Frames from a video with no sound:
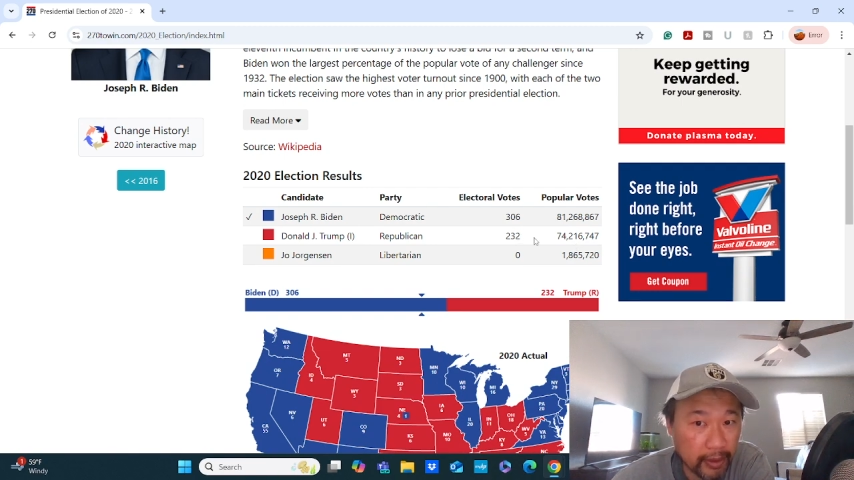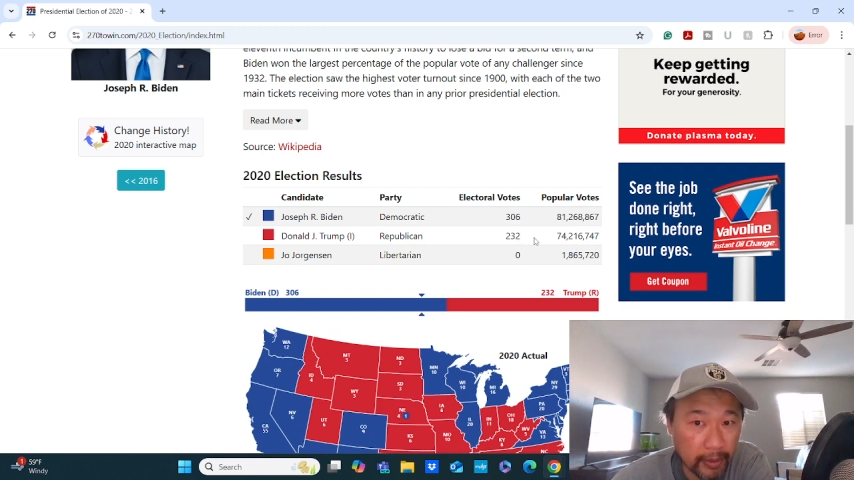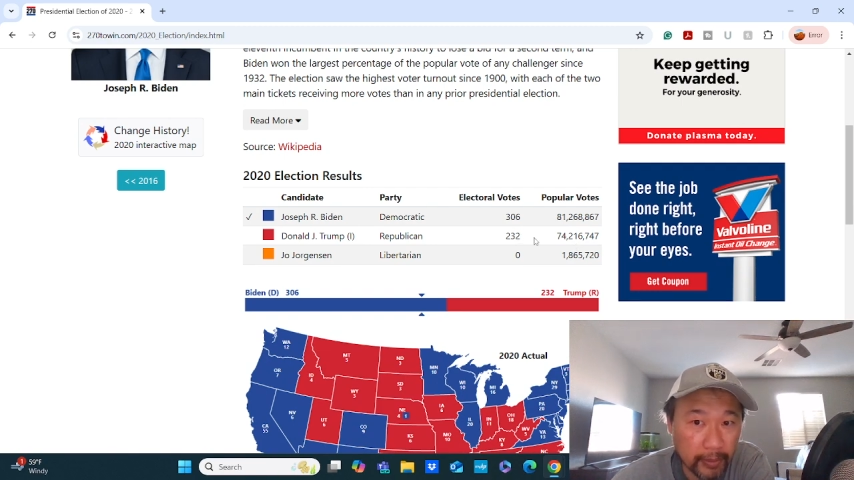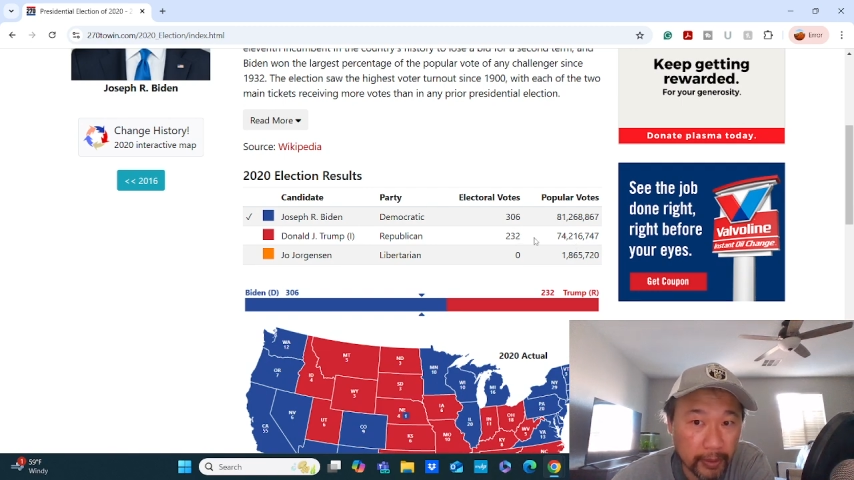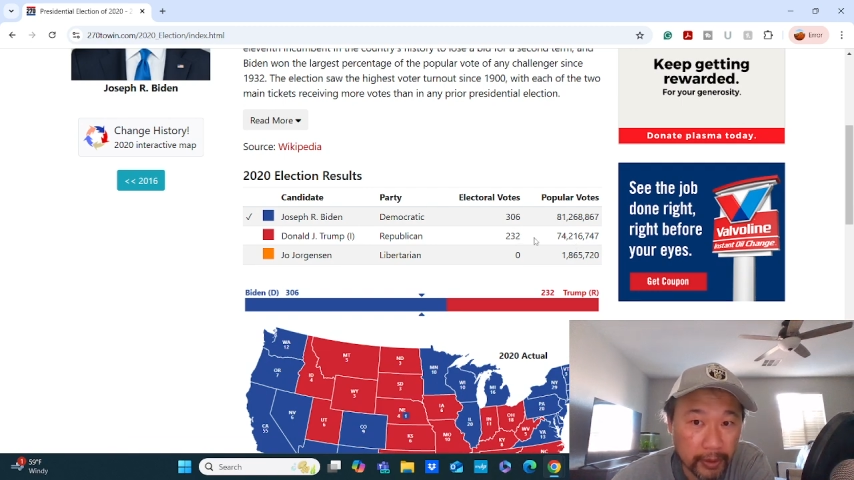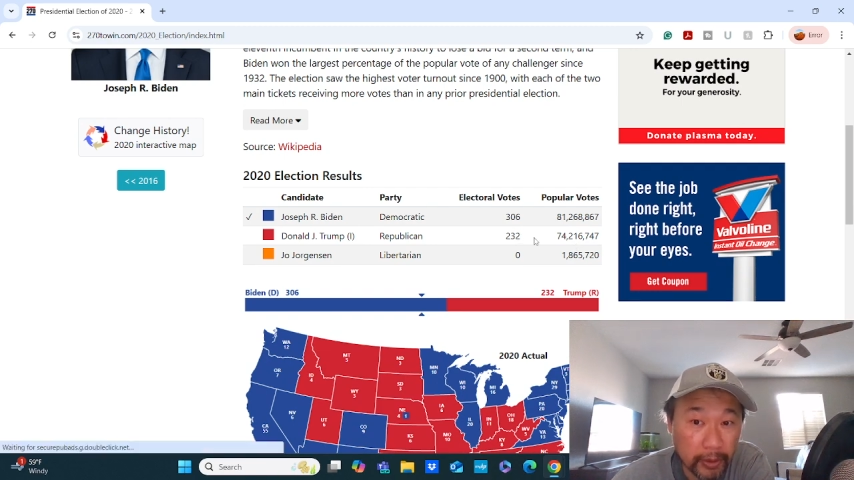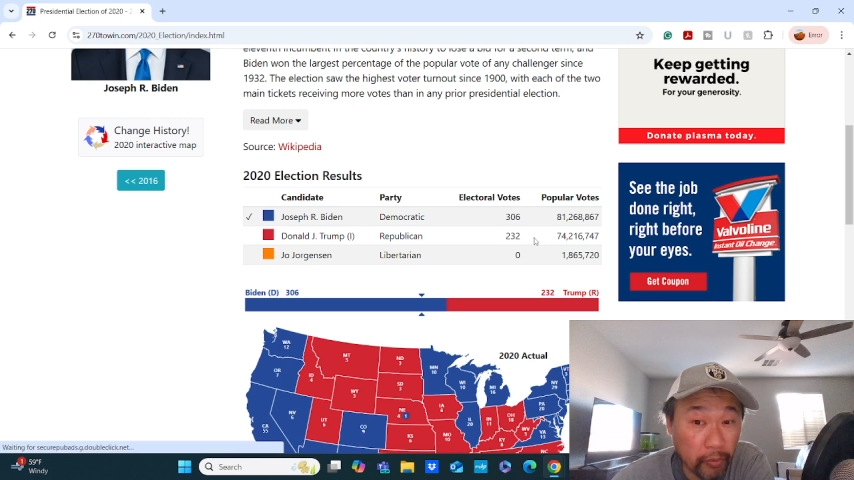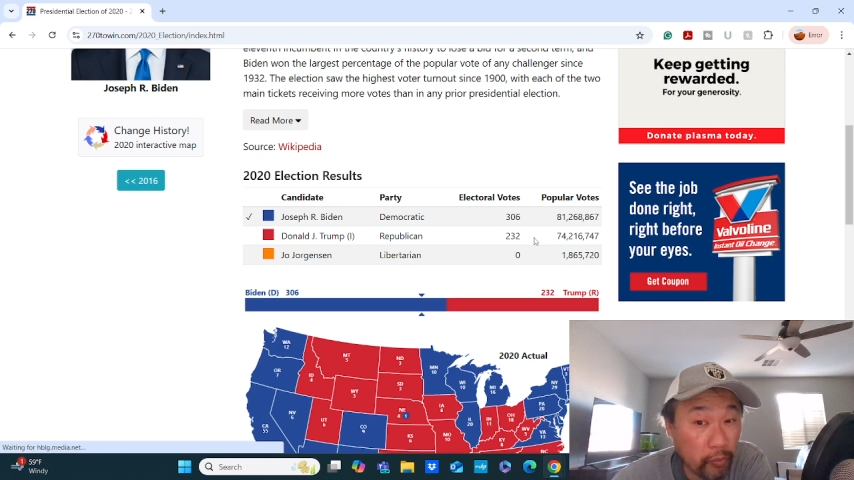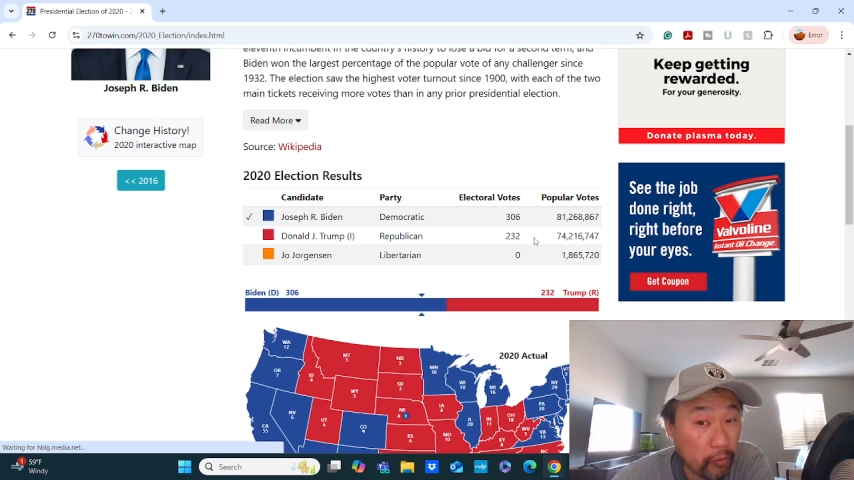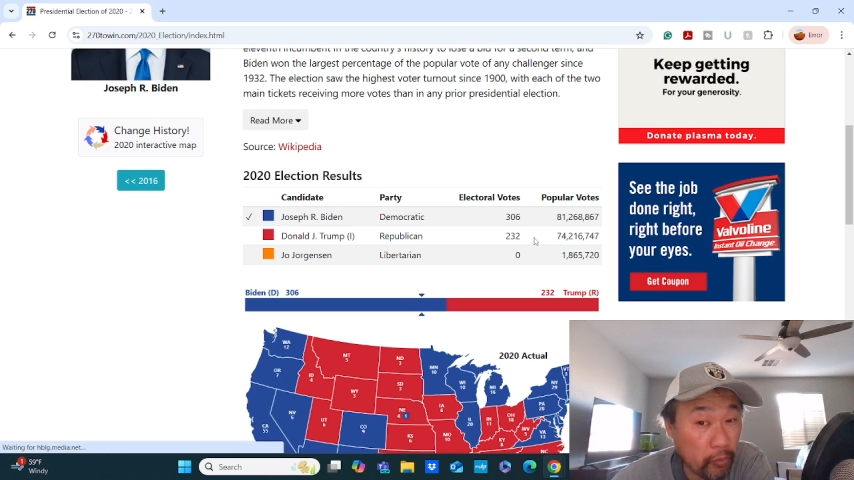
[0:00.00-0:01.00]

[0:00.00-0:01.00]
almost